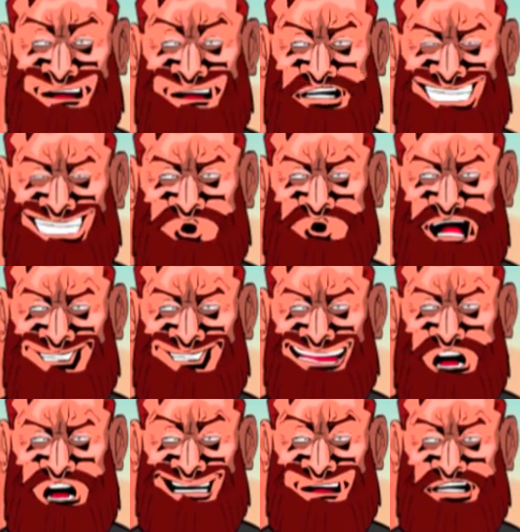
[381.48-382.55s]
think uh,
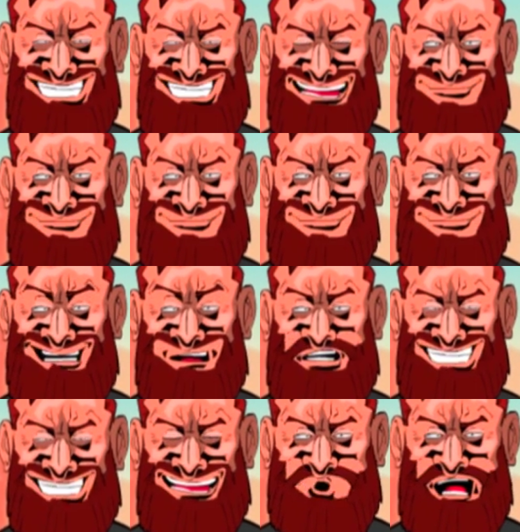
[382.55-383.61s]
Lord Jamar, you've been on
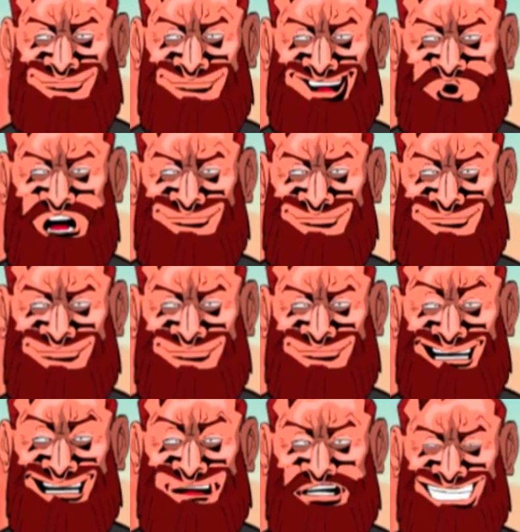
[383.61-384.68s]
my show a lot of times.
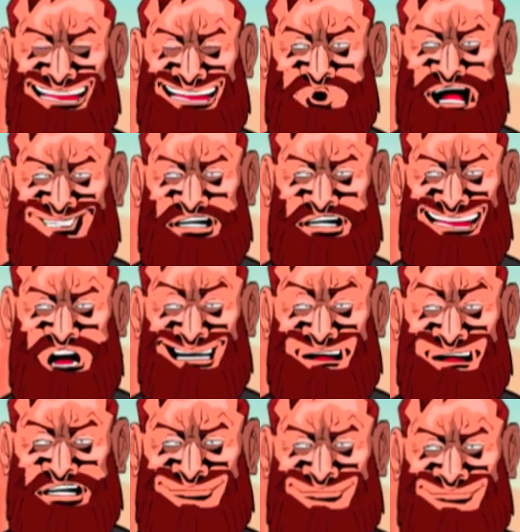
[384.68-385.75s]
You know I'm a man. I'm gonna
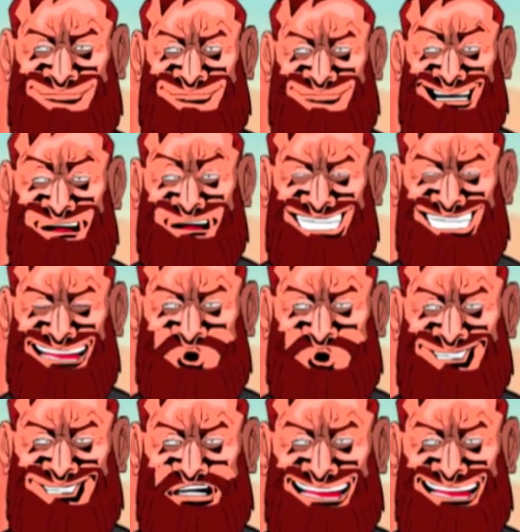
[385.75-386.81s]
stand for what I
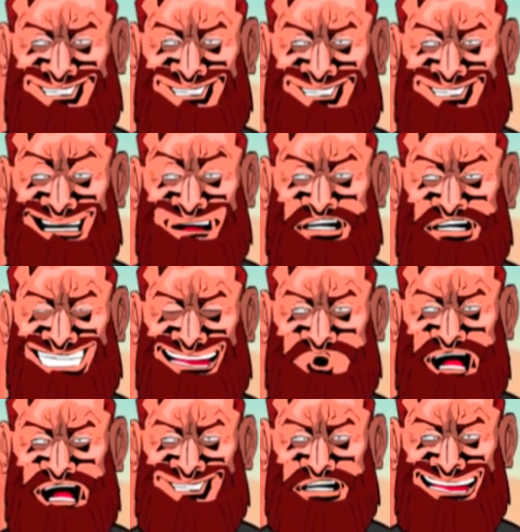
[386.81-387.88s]
believe in. And
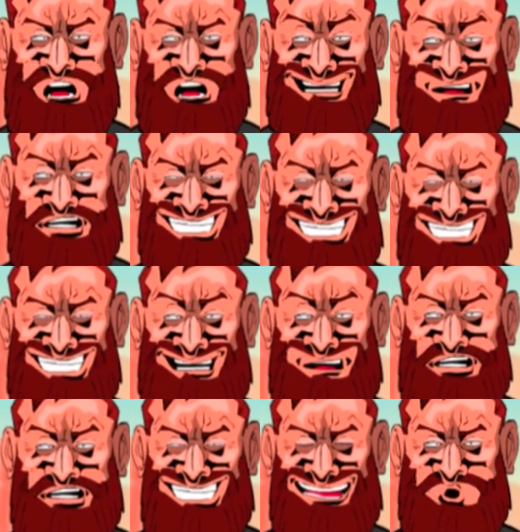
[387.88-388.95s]
I, I, I,
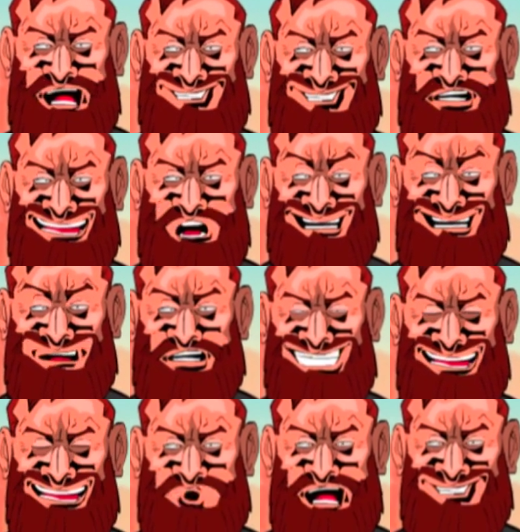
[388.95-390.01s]
I, I think that
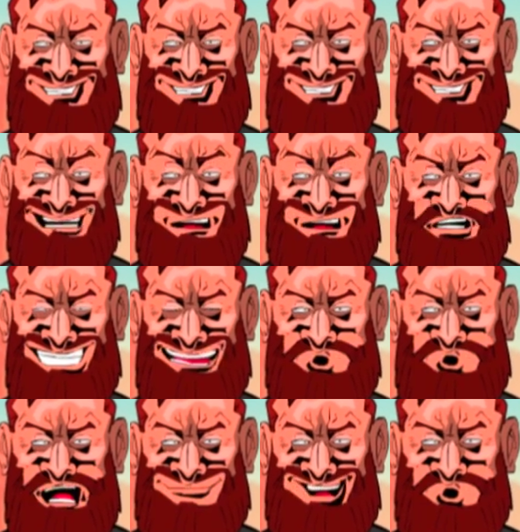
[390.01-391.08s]
my, my statement
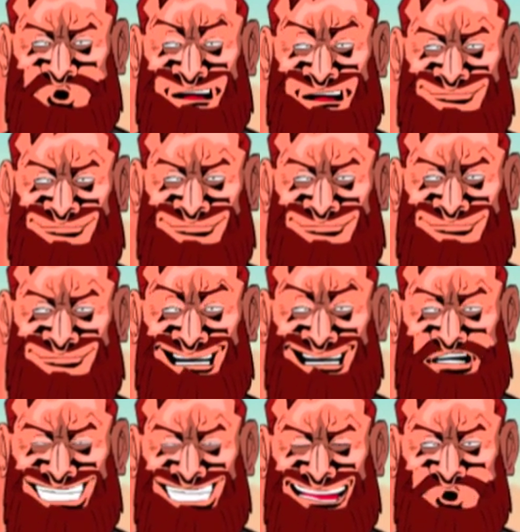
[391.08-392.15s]
was good enough. You
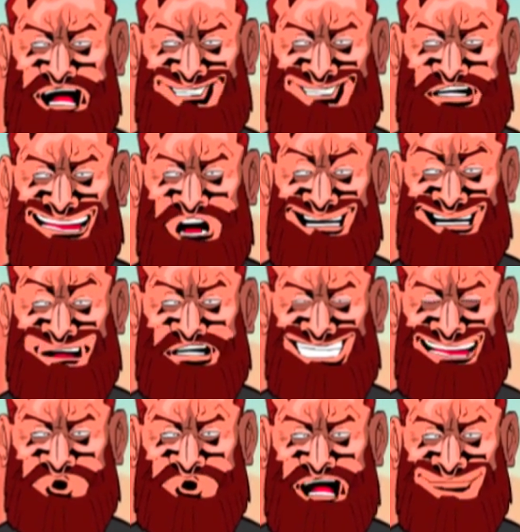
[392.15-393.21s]
know, I'm not, I
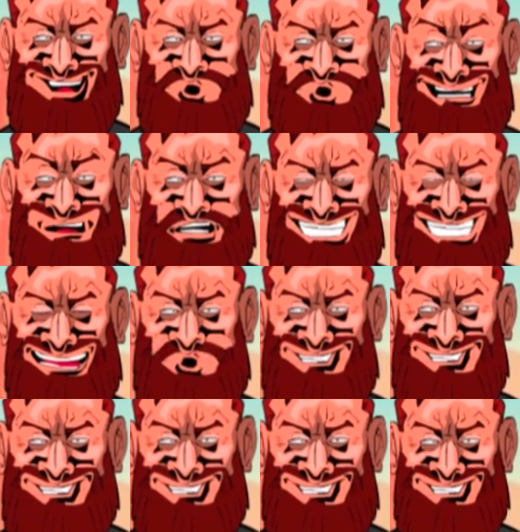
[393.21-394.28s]
just feel like I'm being
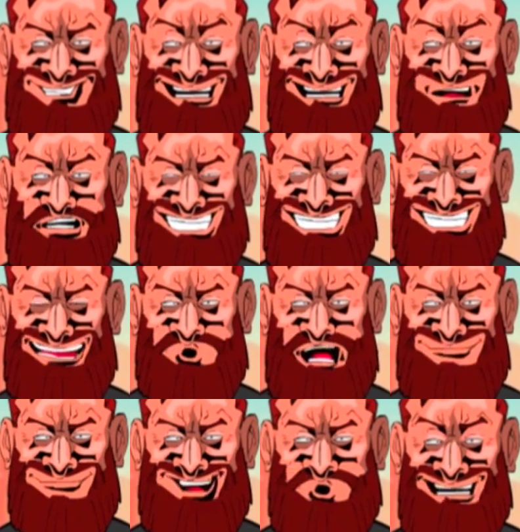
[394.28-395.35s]
bullied. It's more like a
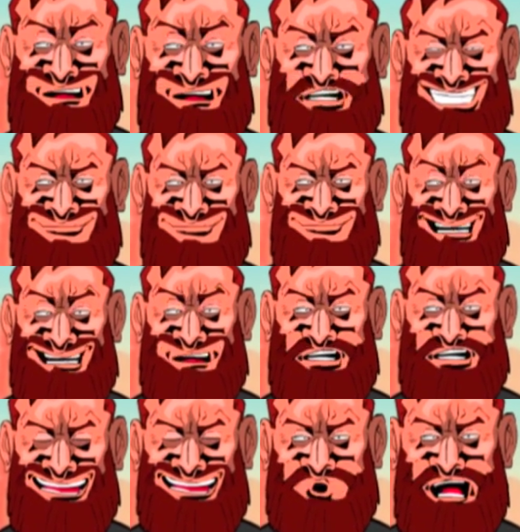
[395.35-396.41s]
bullying thing. I mean,
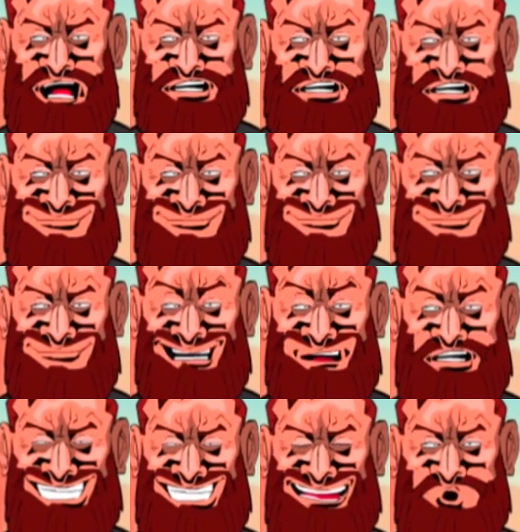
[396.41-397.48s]
everything I've done, it's
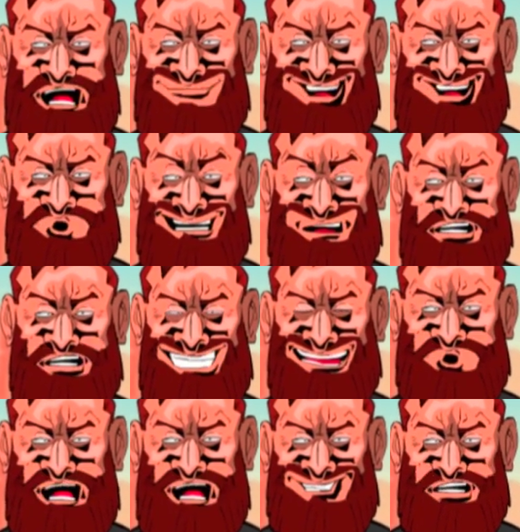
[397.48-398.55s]
not good enough. I've even
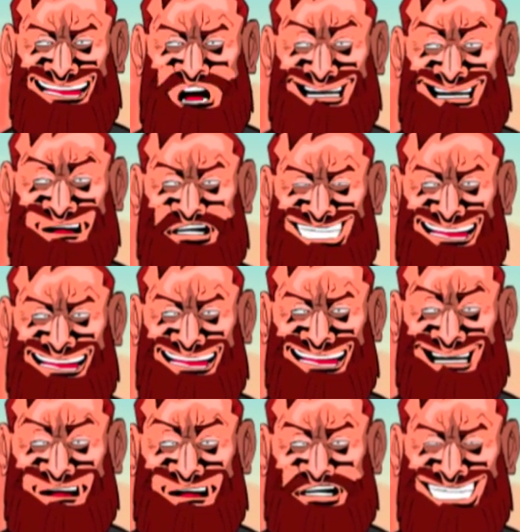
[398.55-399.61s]
talked, they wanted to bring
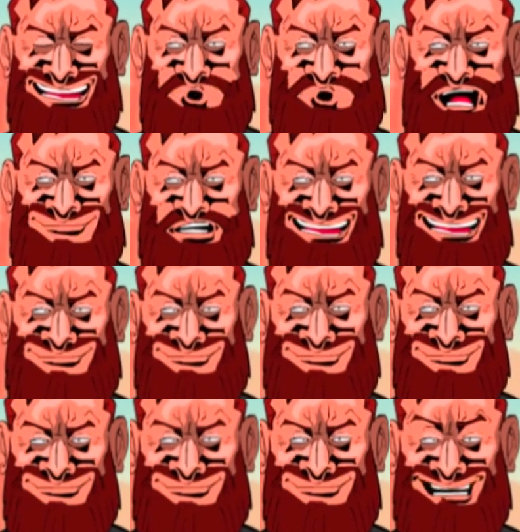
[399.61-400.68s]
a representative
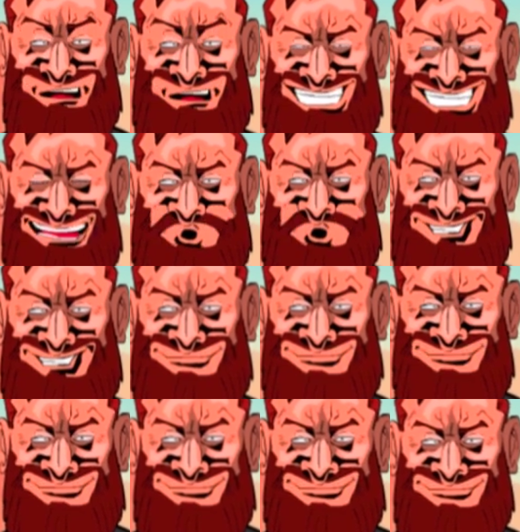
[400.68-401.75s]
to sit
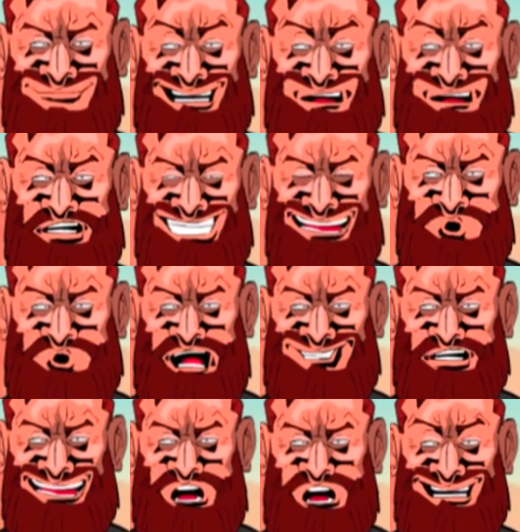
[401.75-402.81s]
down and talk to me. I
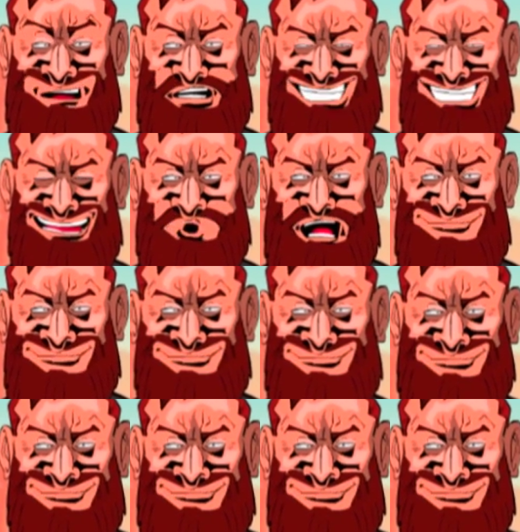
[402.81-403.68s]
said, I would rather